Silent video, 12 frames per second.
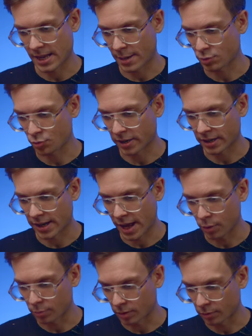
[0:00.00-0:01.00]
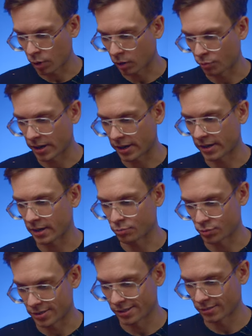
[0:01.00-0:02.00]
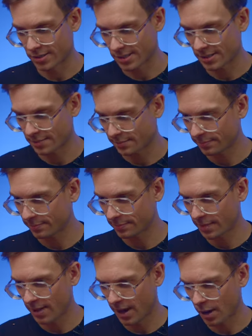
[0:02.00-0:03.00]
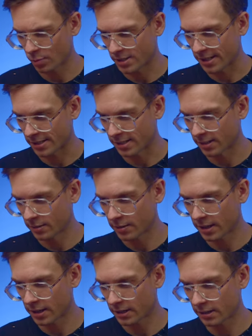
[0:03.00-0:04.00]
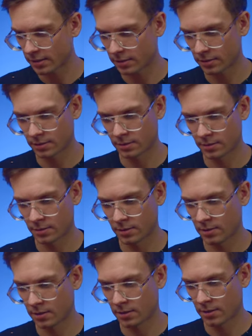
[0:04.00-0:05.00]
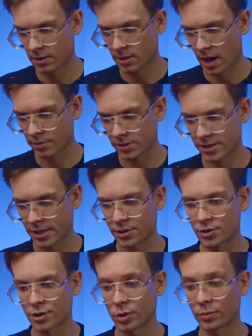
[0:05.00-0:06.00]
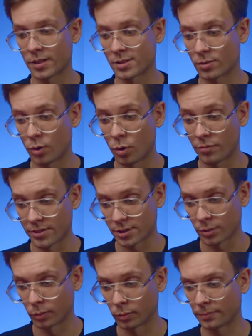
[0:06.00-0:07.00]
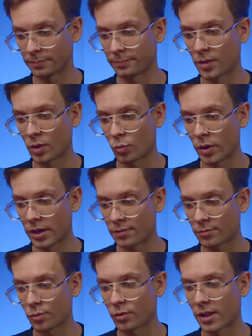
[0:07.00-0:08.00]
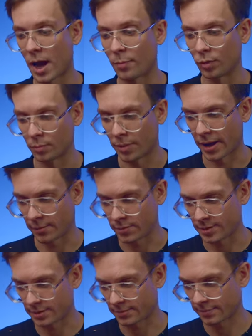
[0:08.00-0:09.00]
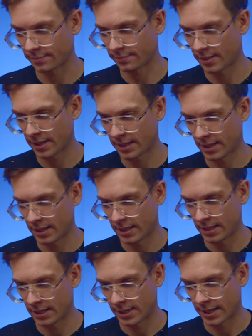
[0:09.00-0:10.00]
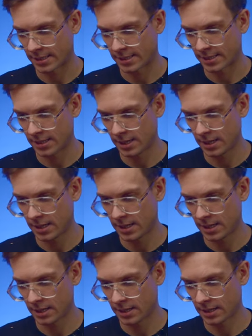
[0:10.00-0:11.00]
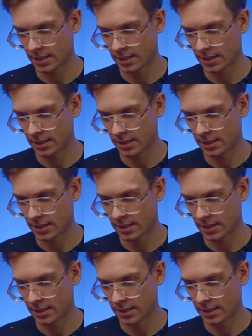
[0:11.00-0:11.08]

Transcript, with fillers: Time's running out, but we already got results. How is Tesla looking? RSI is showing it's oversold, waiting for an upward bounce. Let's see.